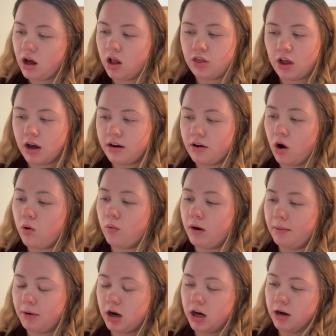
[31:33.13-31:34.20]
a lot of, oh,
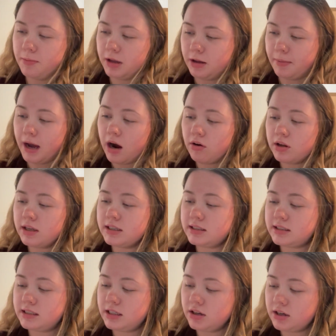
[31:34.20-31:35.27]
I'm caught up on the Powerless
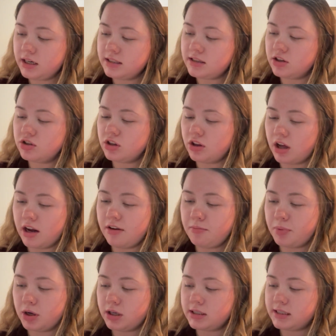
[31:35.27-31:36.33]
series. There's a lot of
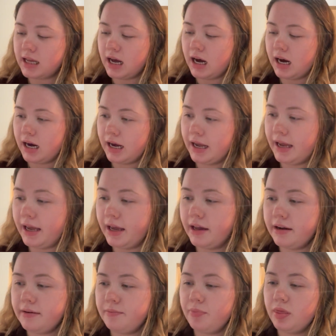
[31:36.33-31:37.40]
books that
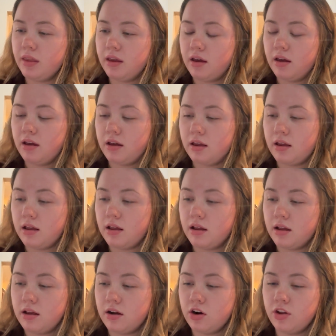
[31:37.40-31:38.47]
I,
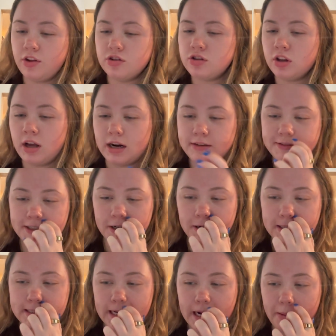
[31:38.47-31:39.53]
or there's a lot of
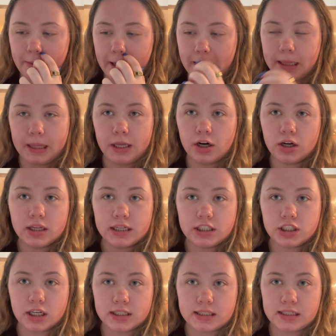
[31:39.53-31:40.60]
series that I'm like literally
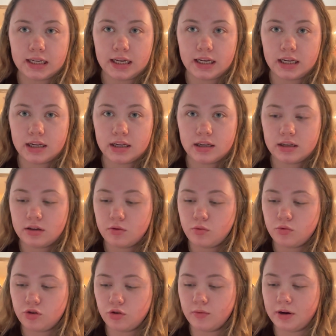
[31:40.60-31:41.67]
just need
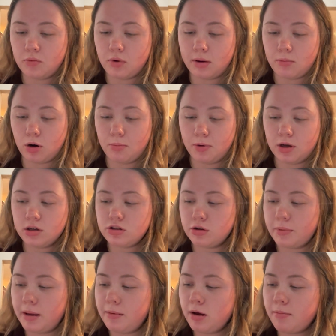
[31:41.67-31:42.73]
to read one more book. So
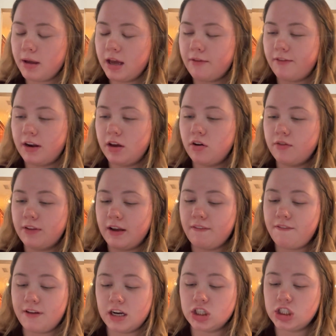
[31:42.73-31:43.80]
maybe I'll make a video of like
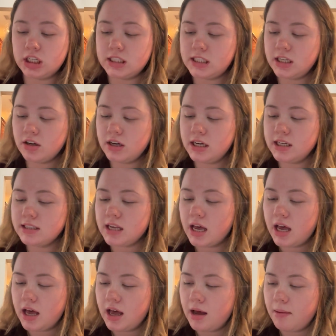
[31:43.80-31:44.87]
finishing series,
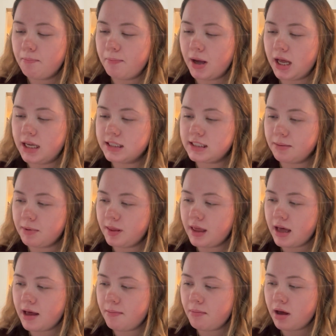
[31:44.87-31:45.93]
but some of
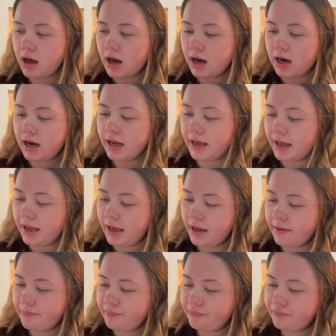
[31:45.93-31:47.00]
them I,